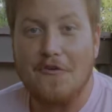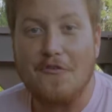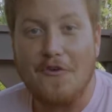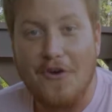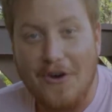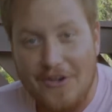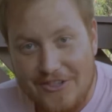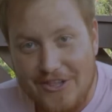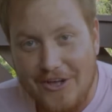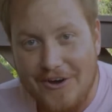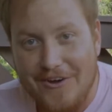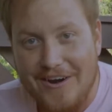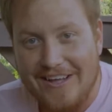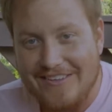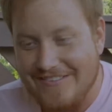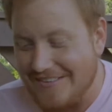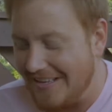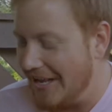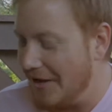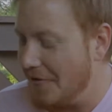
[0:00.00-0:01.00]
for our
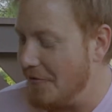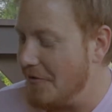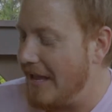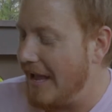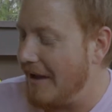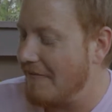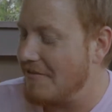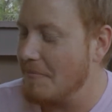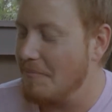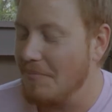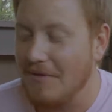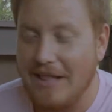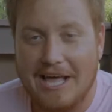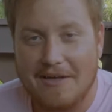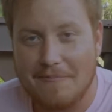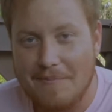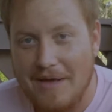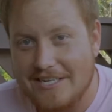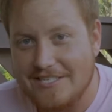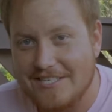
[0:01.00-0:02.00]
loadout today, we have the
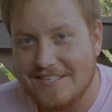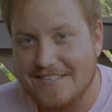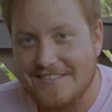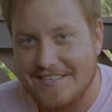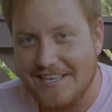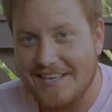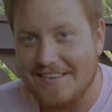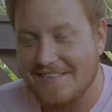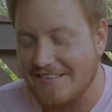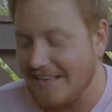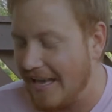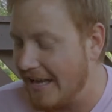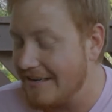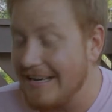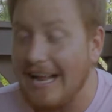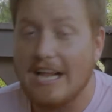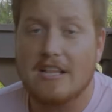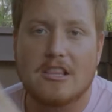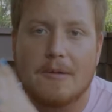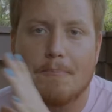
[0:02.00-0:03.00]
Blackmagic 6K,
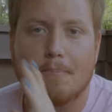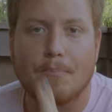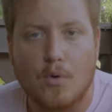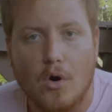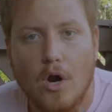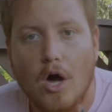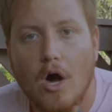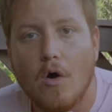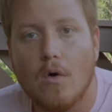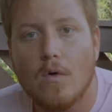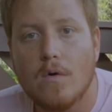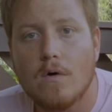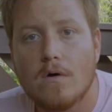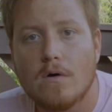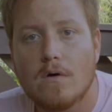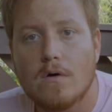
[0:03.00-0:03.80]
not the Pro.